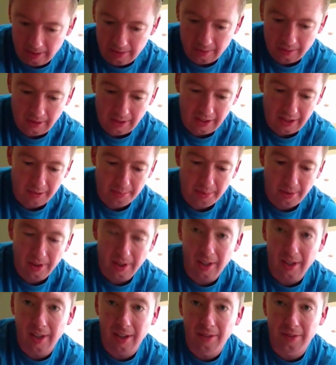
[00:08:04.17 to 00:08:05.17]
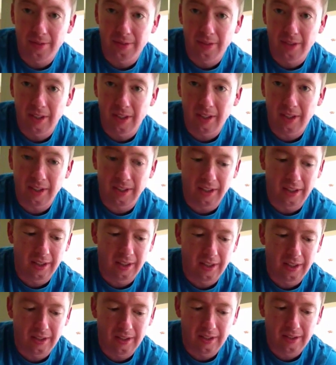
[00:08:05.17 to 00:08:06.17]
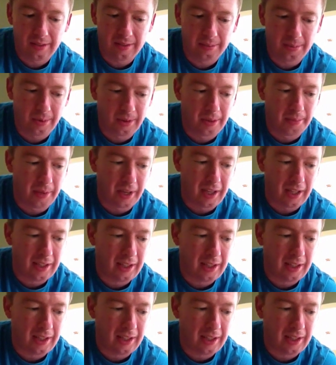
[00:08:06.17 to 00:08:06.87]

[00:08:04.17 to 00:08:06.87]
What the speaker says: whether you put it up front here, put it back